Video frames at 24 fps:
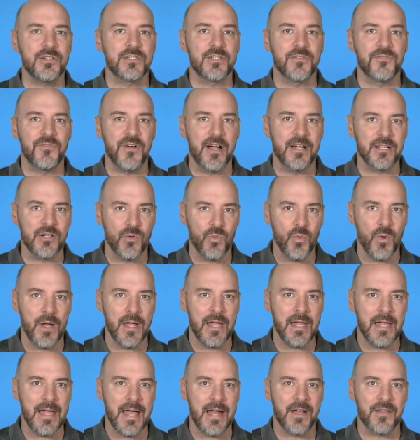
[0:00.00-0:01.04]
to find a
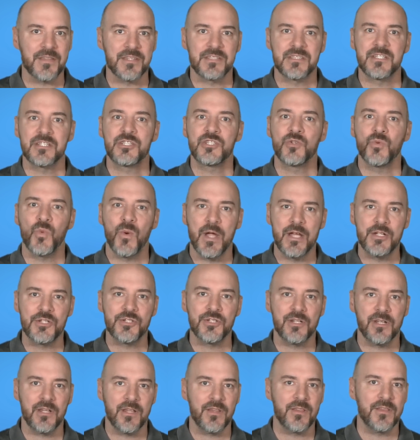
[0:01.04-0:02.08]
way out of the
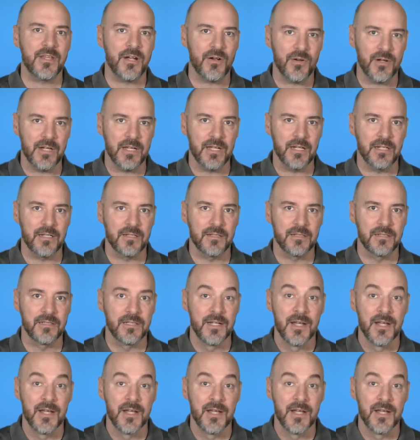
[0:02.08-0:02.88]
situation they're in,